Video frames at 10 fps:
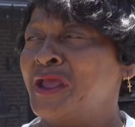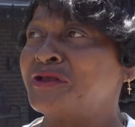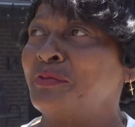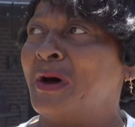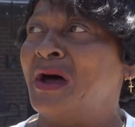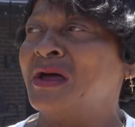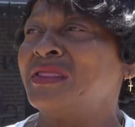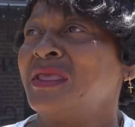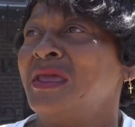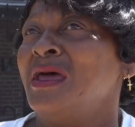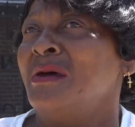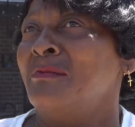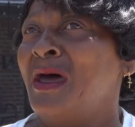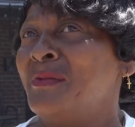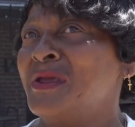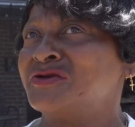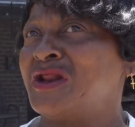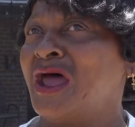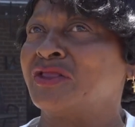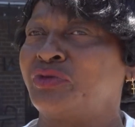This month, my
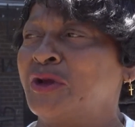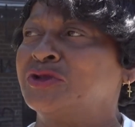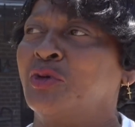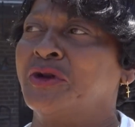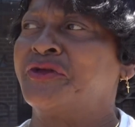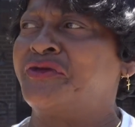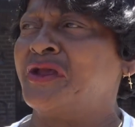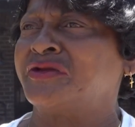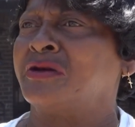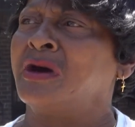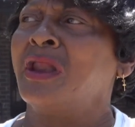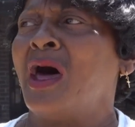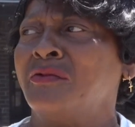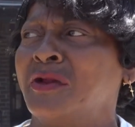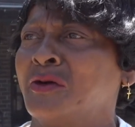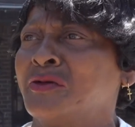bills were like 326, a cutoff